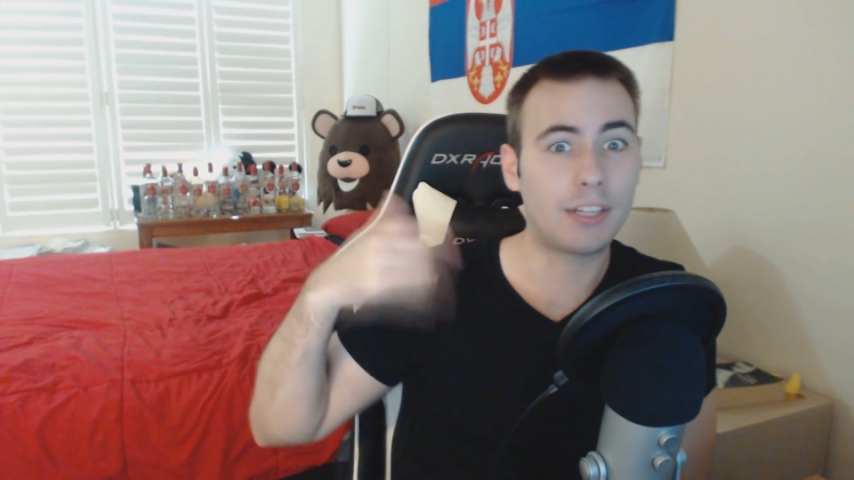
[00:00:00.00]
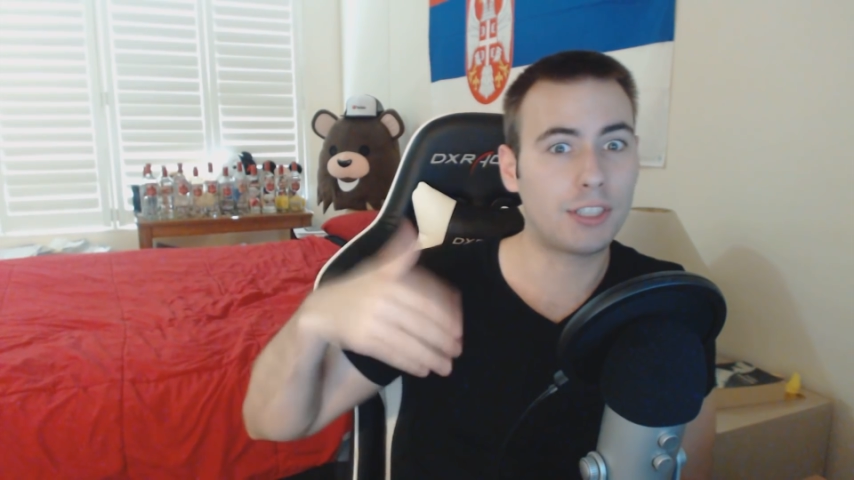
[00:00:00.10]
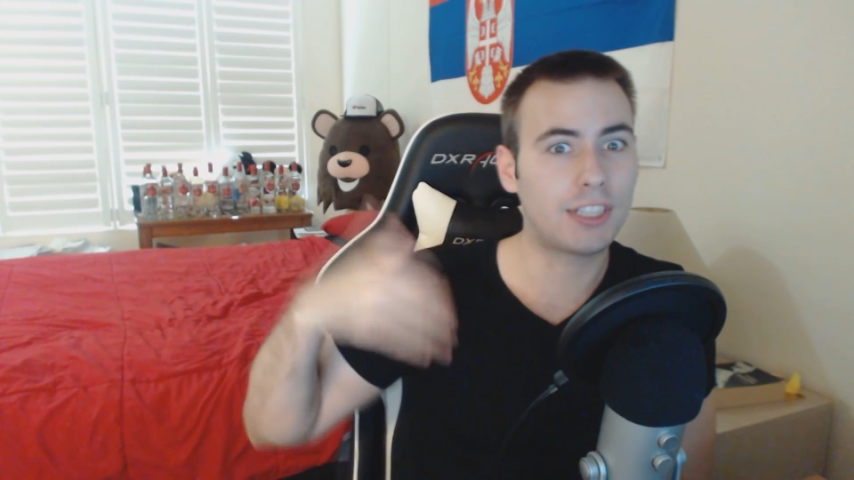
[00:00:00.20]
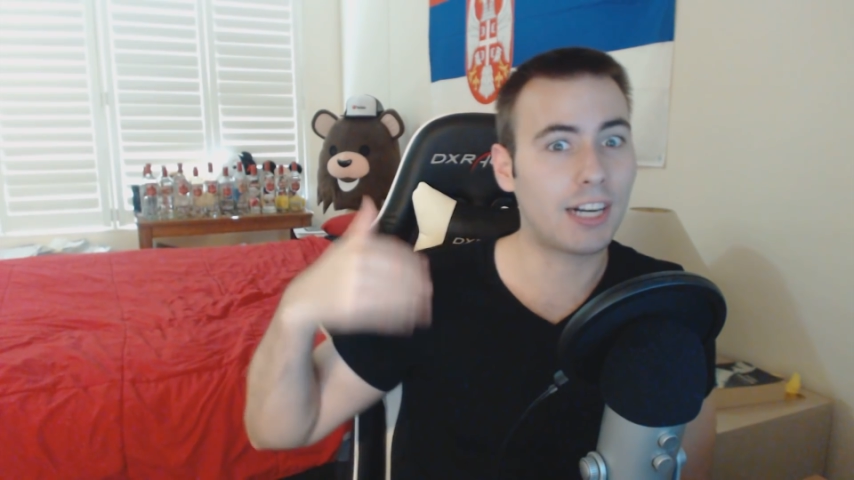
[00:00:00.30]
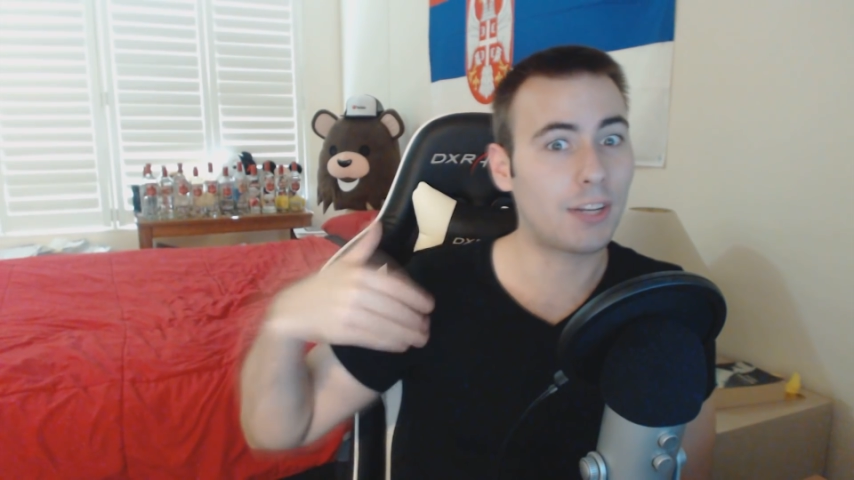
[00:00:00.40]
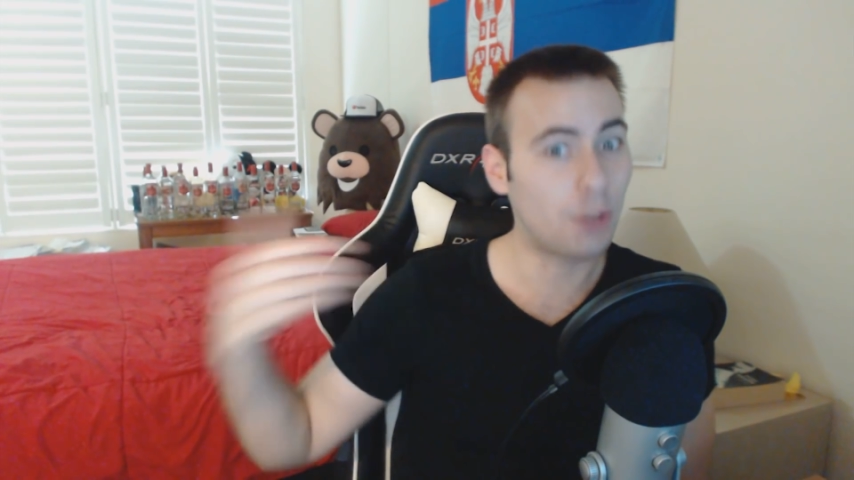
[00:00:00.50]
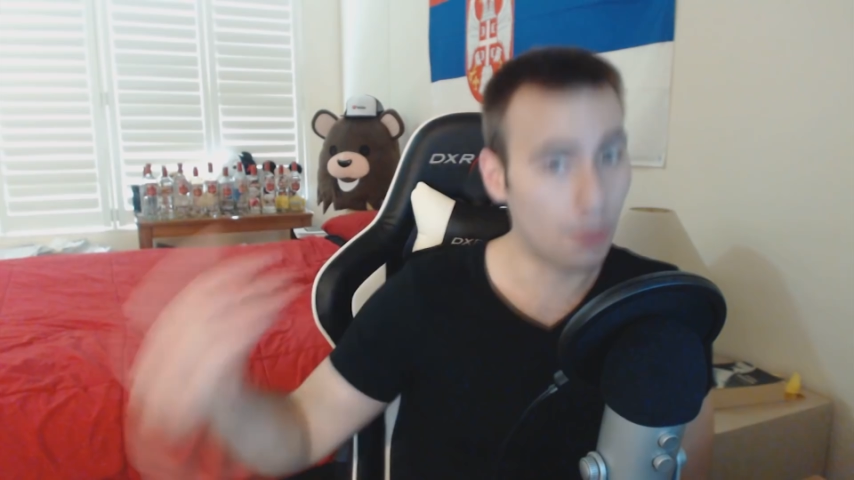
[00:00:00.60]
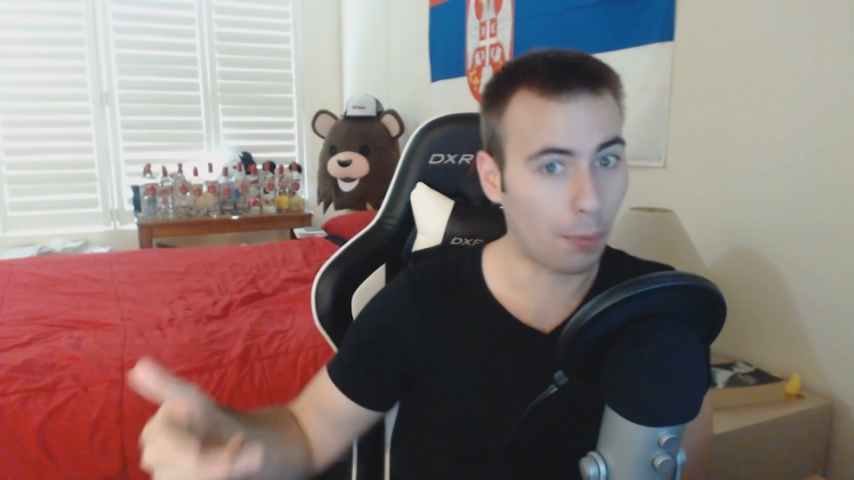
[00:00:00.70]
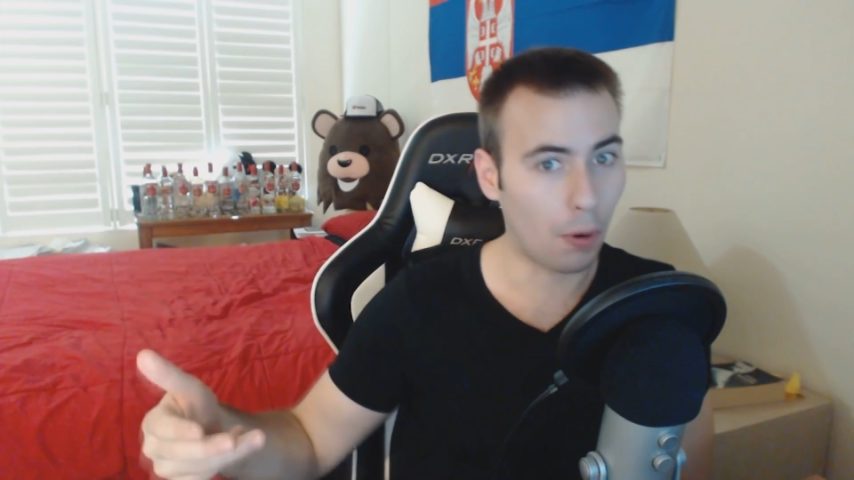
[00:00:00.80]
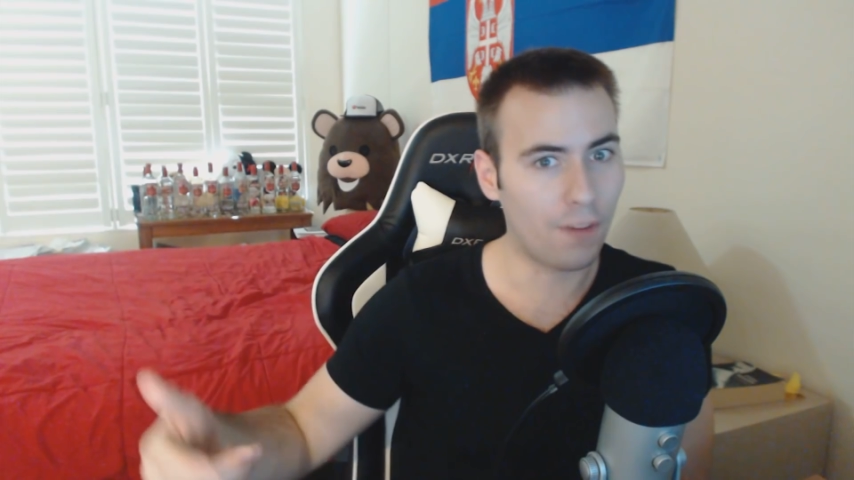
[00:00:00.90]
then you start a
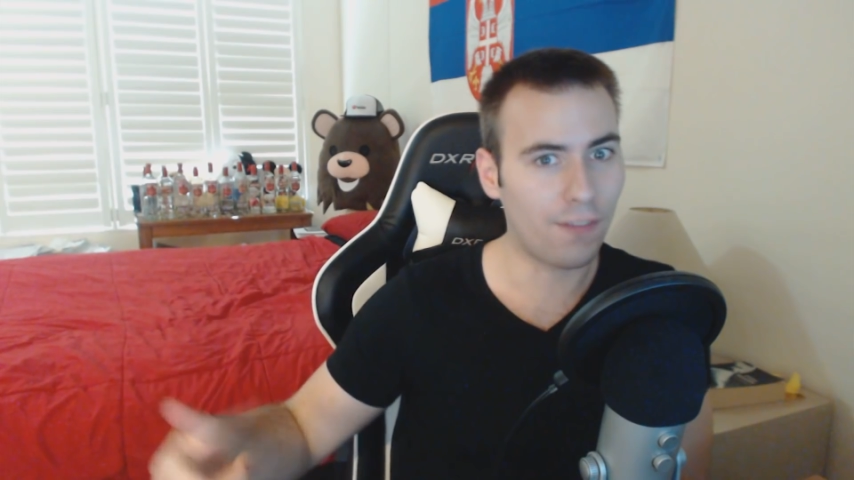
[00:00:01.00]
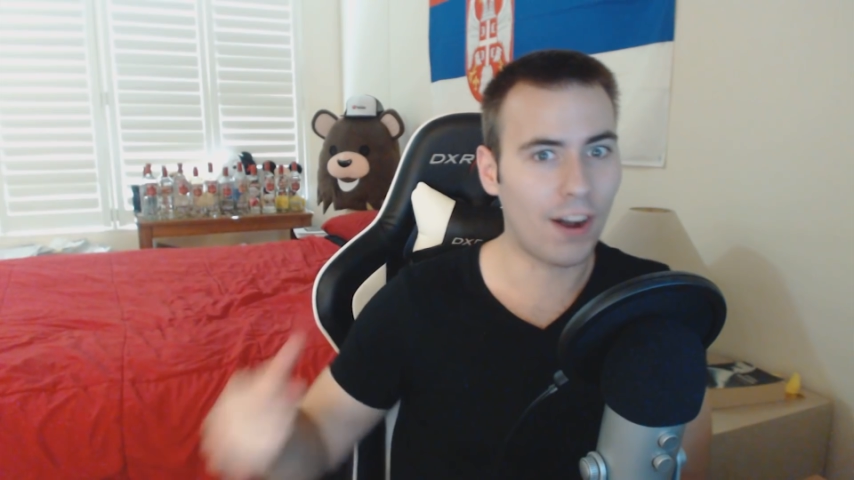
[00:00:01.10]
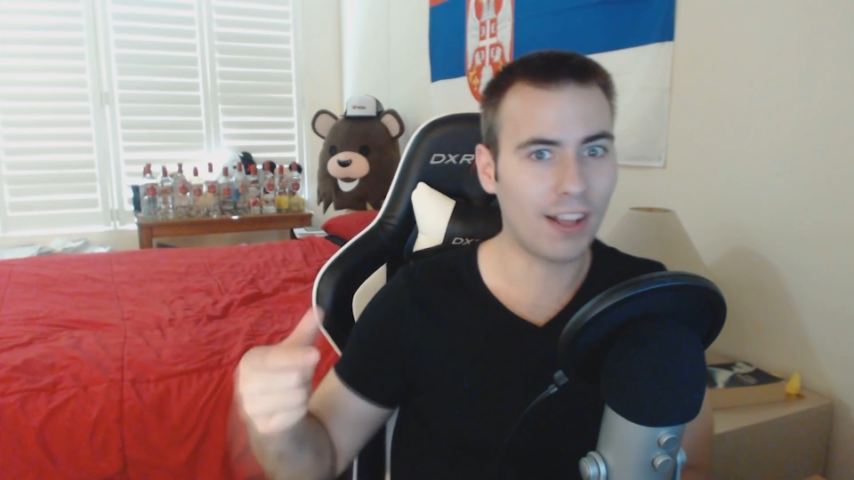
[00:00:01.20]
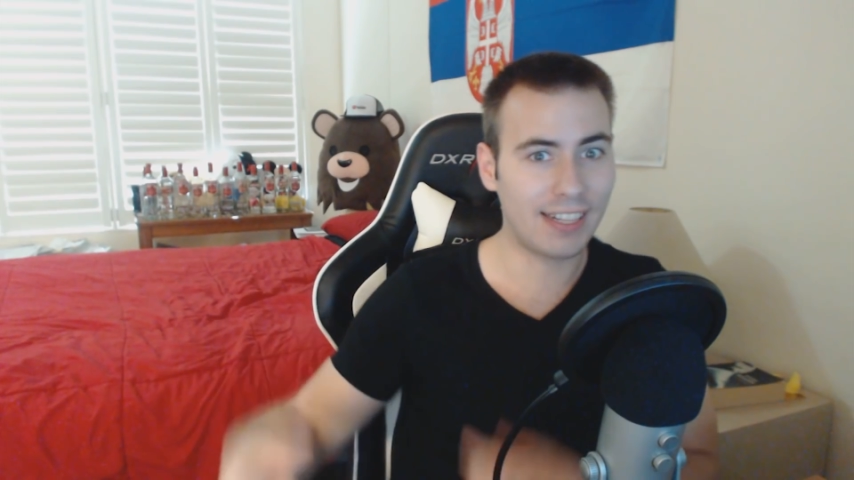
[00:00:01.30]
new profile